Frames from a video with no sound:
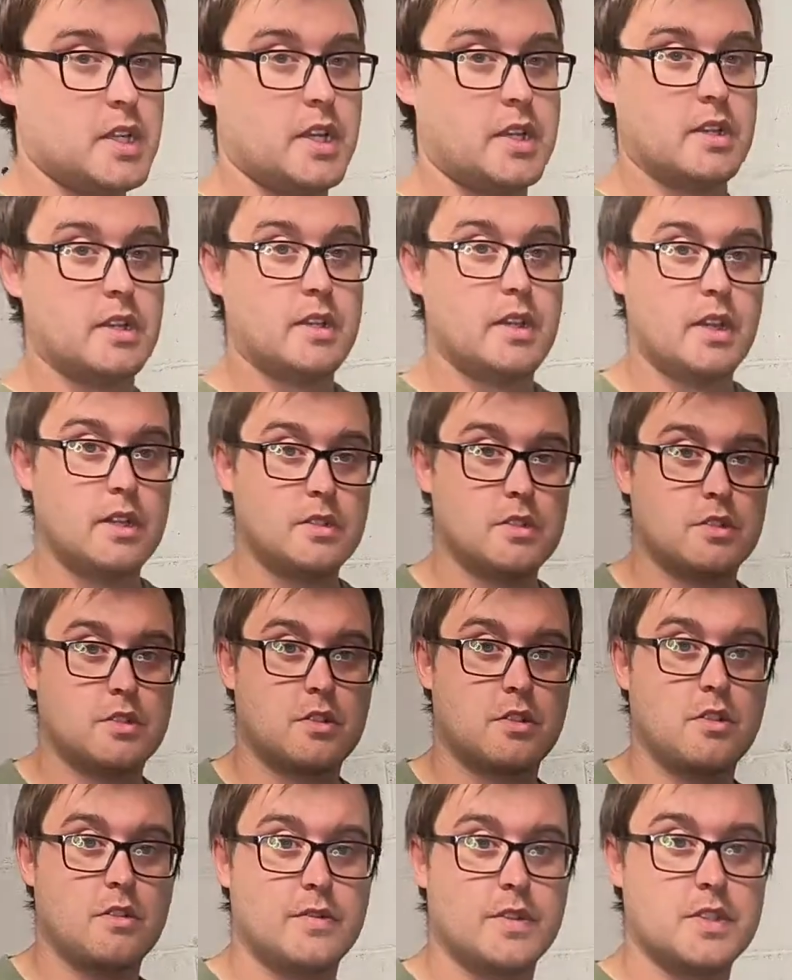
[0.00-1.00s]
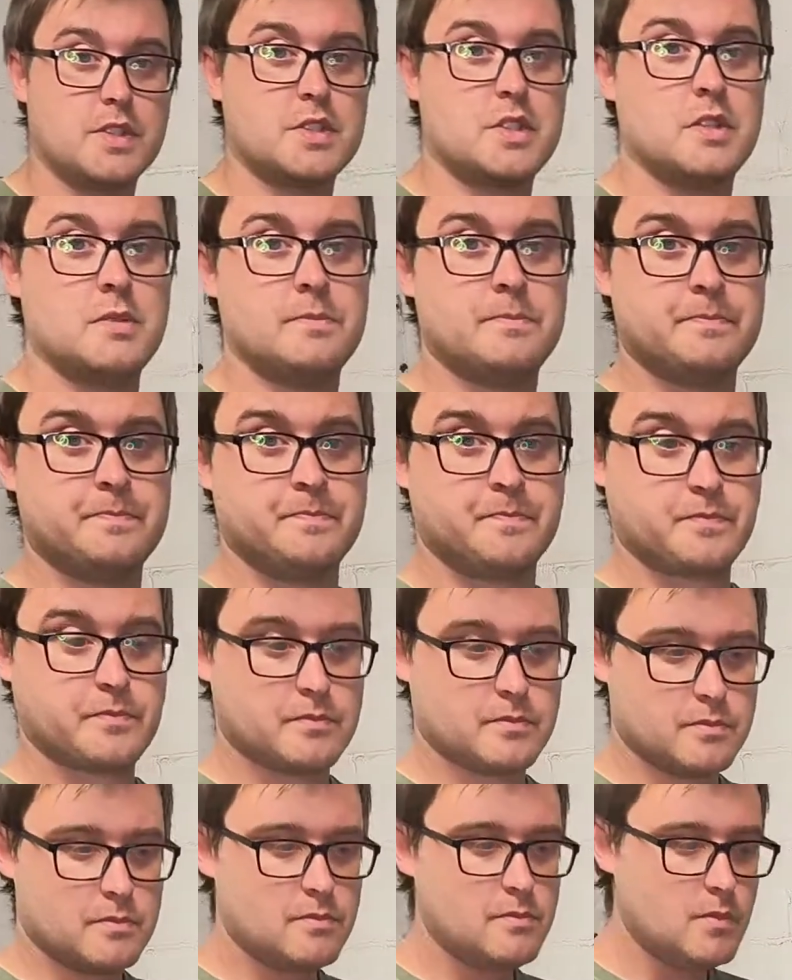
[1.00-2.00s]
said, that just covers
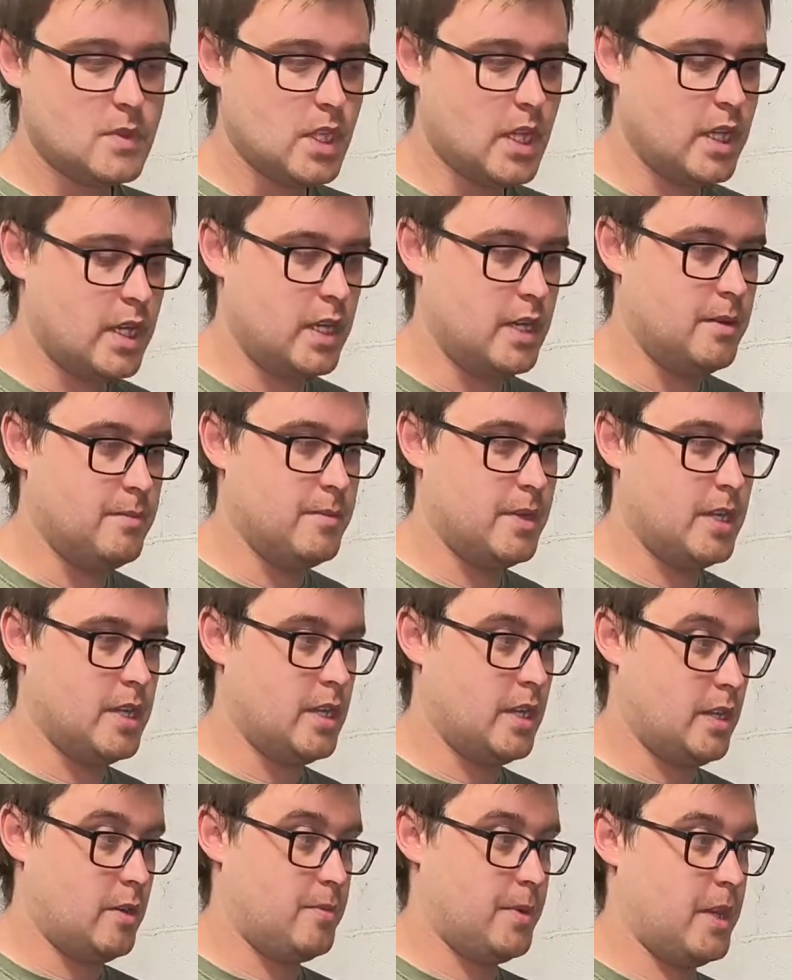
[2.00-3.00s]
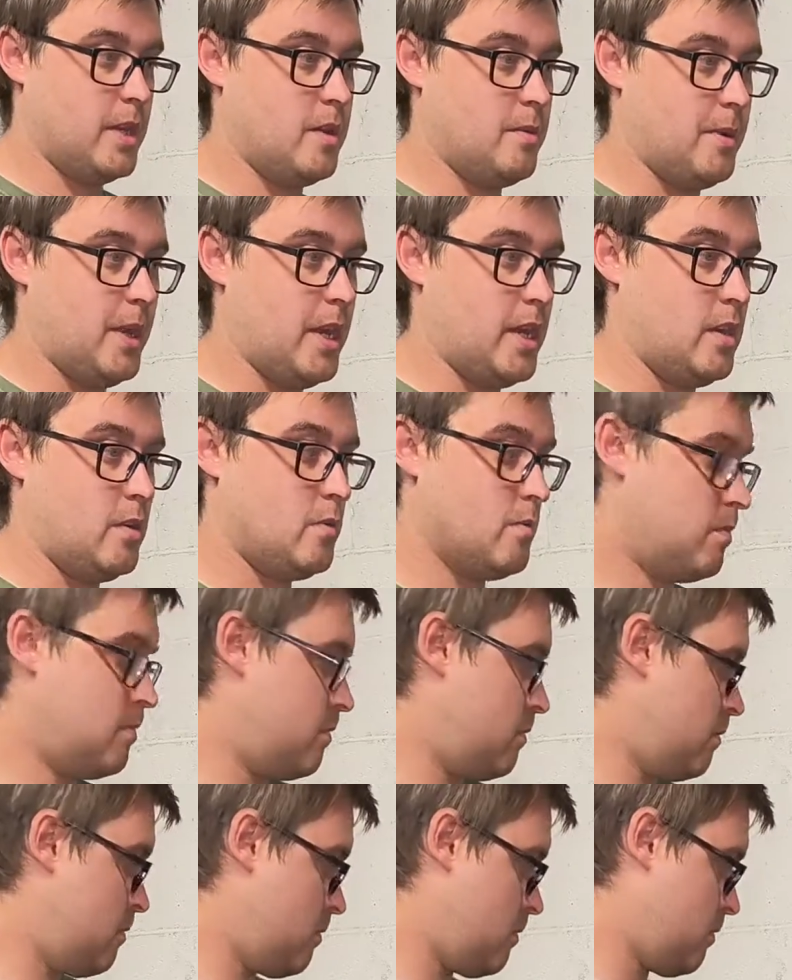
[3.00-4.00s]
a little bit about
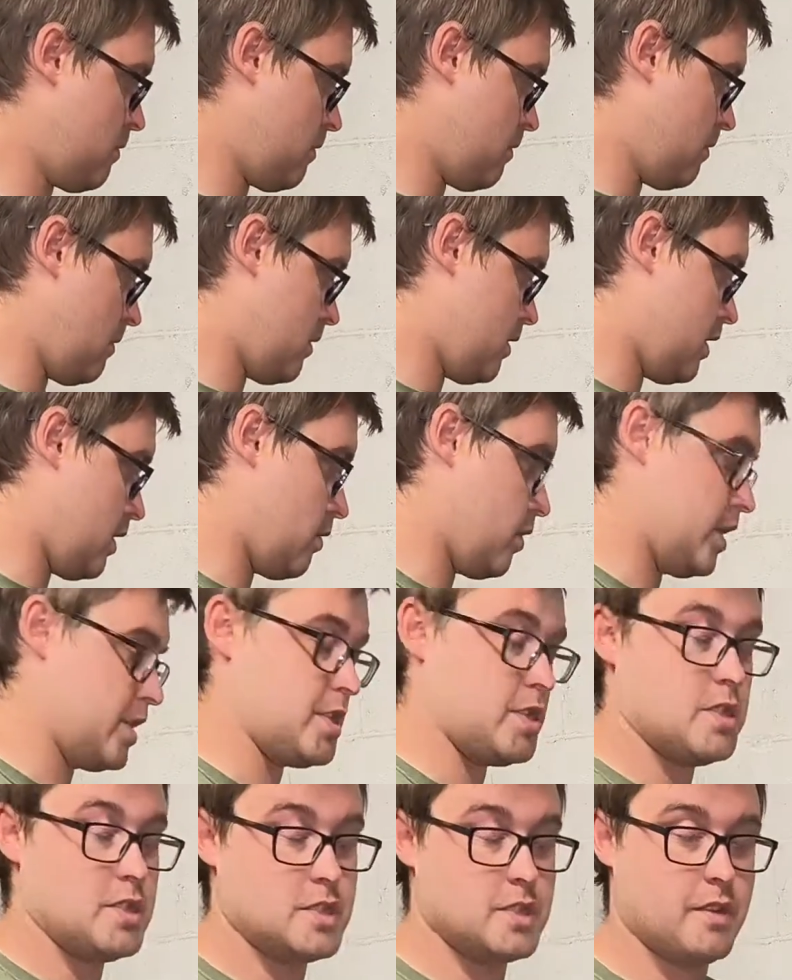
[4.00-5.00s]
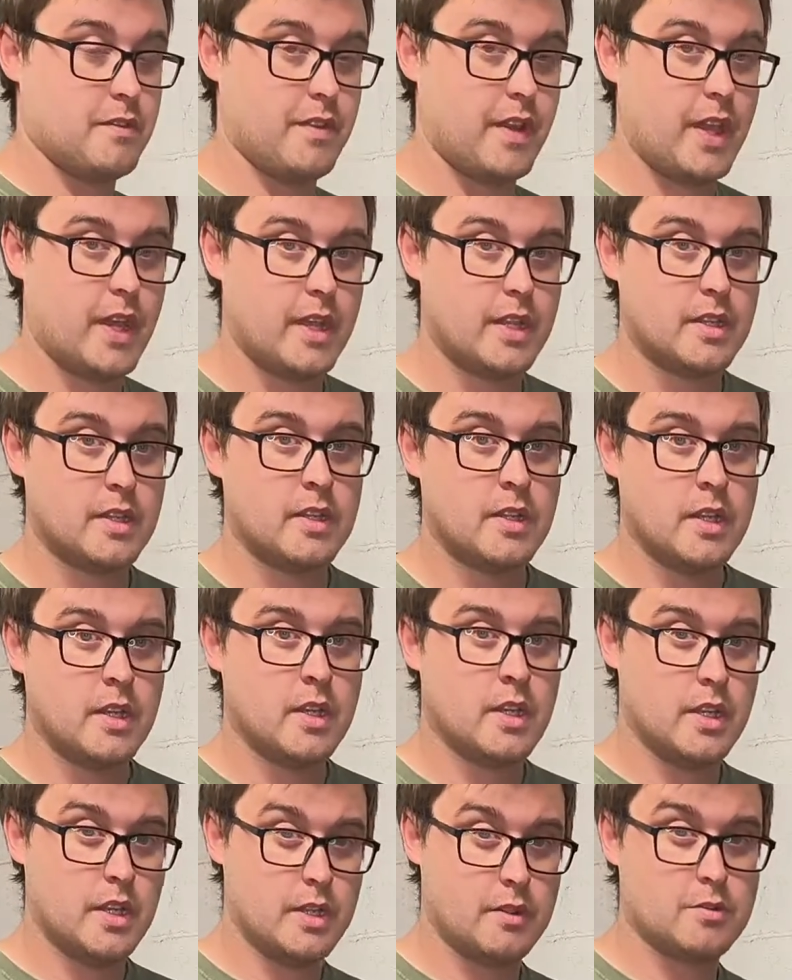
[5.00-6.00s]
the questions I've had,
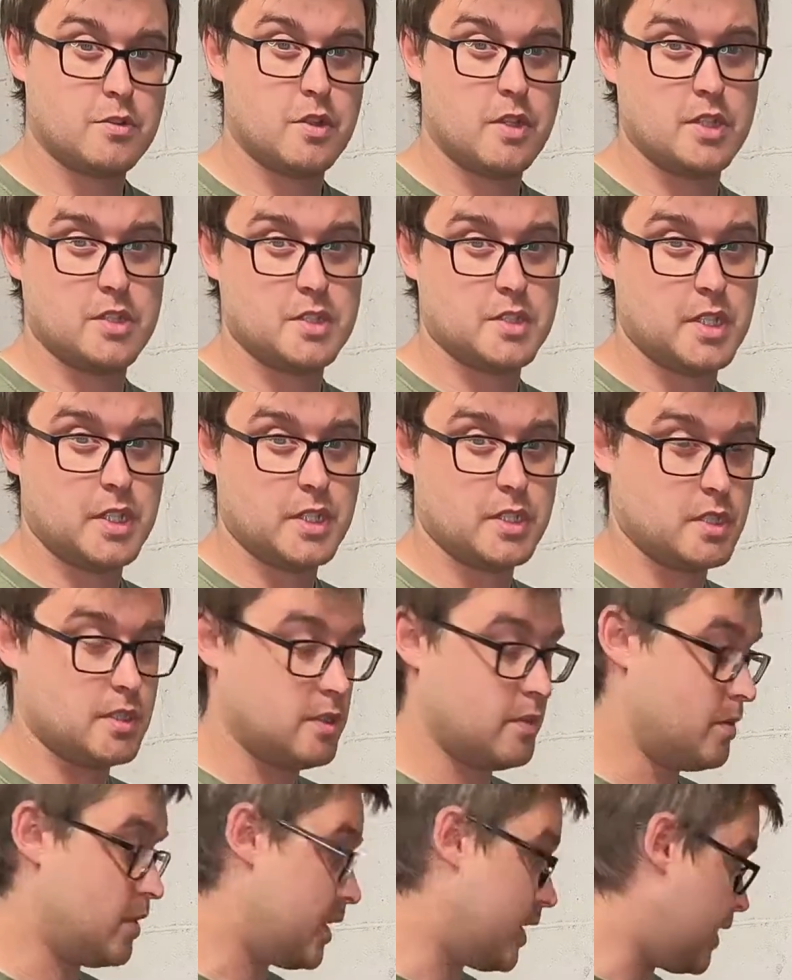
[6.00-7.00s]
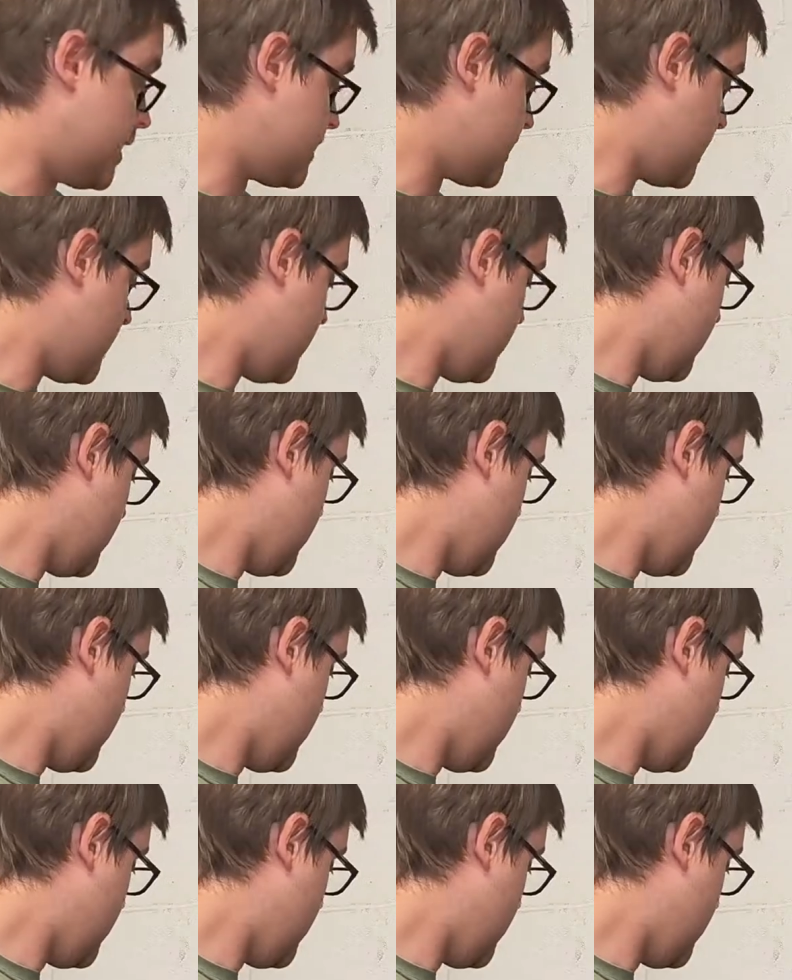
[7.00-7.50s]
and I'll try and stick to doing this.